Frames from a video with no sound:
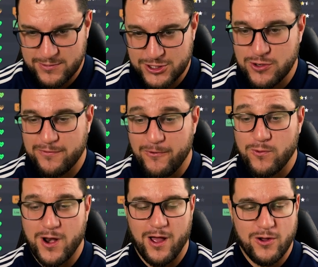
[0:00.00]
Stuart
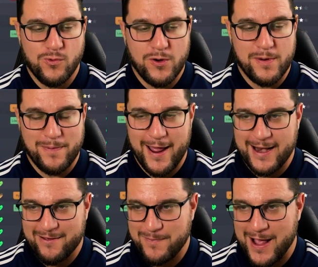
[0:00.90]
Faulkner, who would be
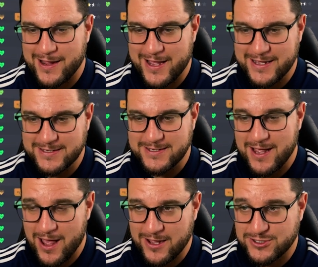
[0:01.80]
playing left back, is
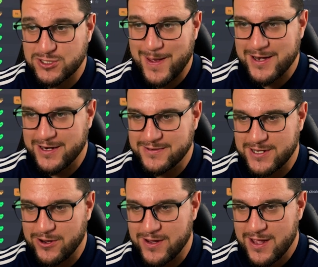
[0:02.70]
suspended.
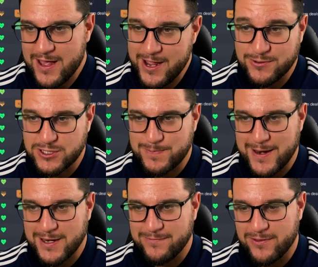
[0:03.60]
So he was
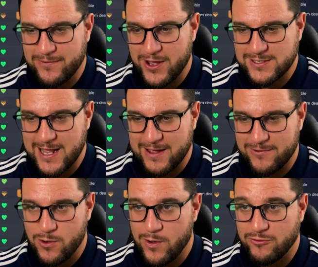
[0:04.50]
suspended for the first leg,
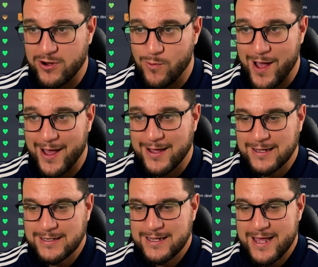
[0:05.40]
if you're wondering where
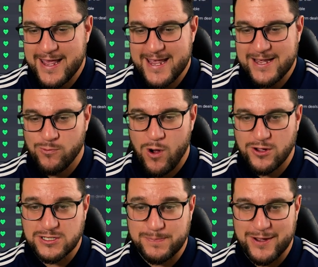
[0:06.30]
he
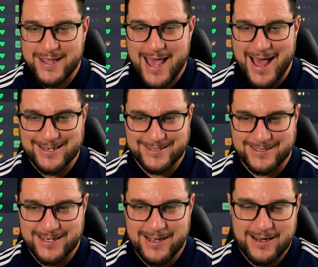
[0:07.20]
was. But
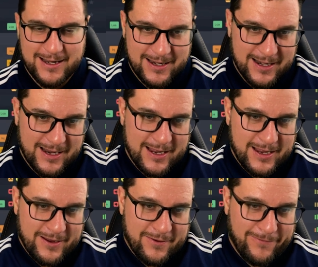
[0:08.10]
yes,
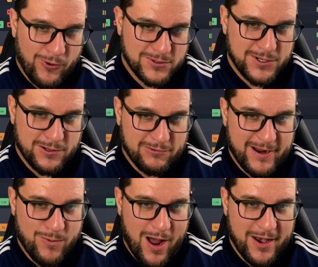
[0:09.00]

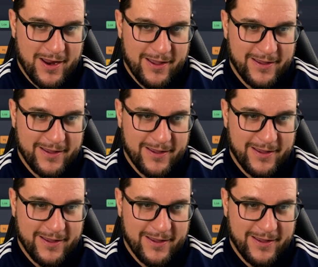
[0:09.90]
4-2-3-1.